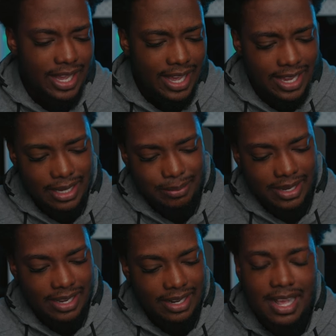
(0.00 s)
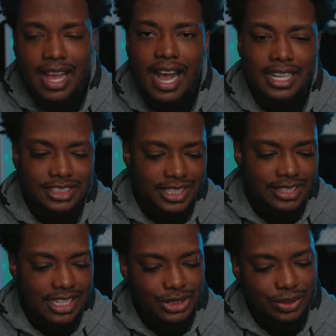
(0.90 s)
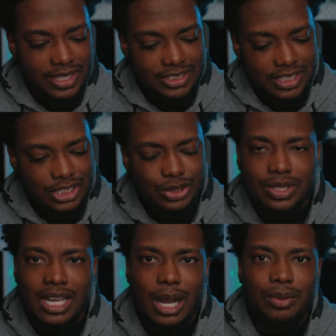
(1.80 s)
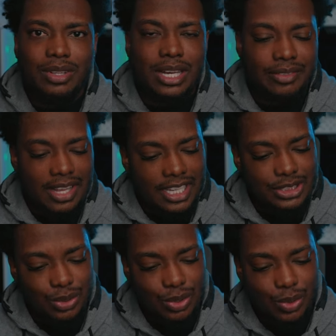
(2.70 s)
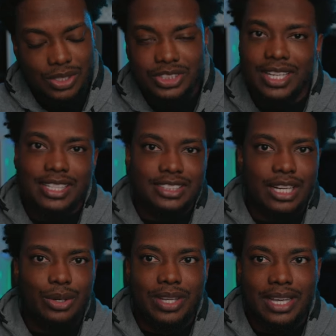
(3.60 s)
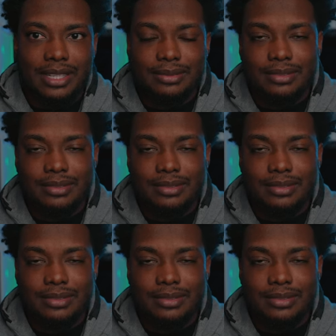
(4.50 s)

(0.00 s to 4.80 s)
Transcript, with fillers: Hey man, I see that you're in this industry. I would love to ask you a question. Is that okay?